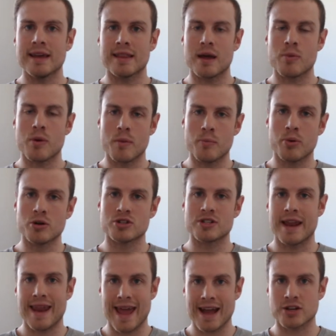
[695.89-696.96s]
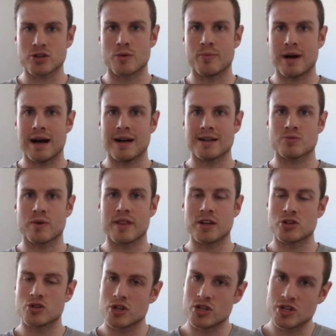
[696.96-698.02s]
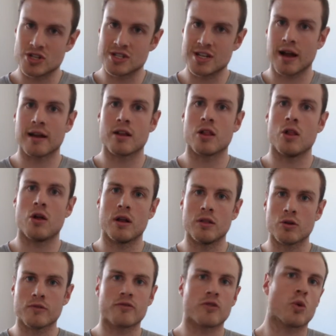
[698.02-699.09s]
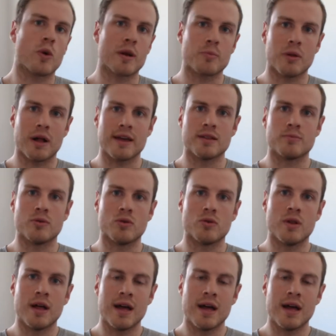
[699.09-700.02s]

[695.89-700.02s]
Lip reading: They probably pushed that extra pass when they should have just dug in a line, looked for a quick play the ball.